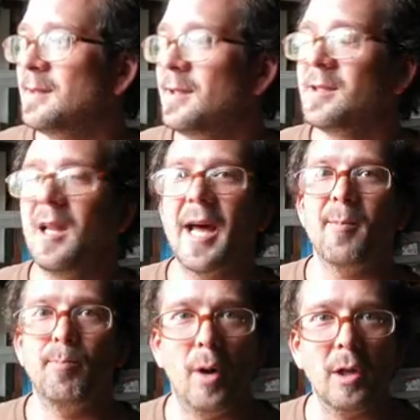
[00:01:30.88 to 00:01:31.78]
there's a lot
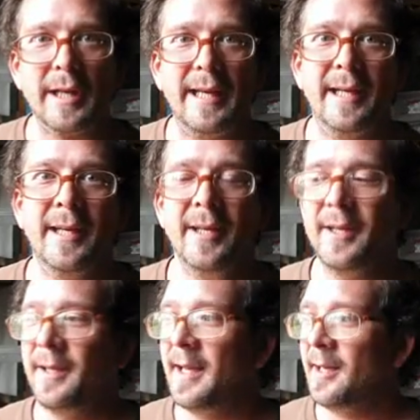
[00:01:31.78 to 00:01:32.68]
of bullying
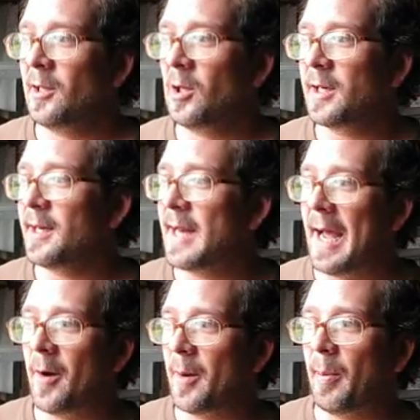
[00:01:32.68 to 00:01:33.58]
and looking
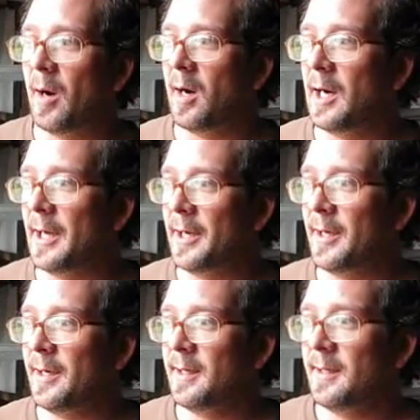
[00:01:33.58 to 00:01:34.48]
down upon,
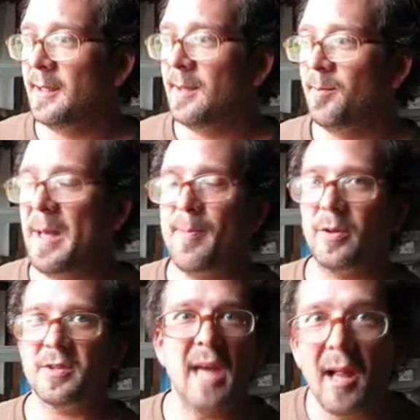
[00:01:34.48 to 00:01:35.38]
and
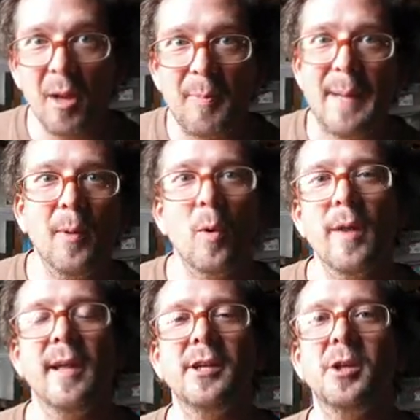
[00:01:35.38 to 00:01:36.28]
people telling people
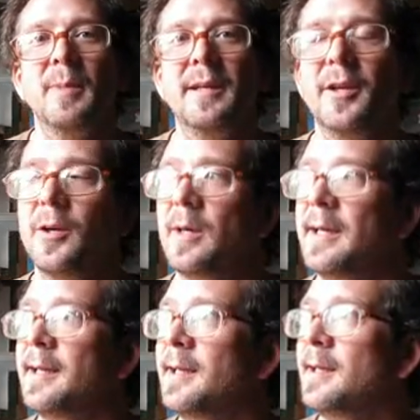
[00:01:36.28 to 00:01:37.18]
what they should be
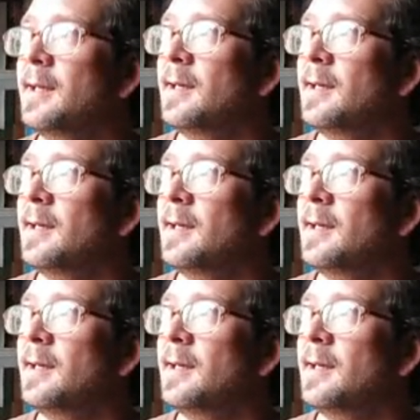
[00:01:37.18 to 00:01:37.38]
doing. And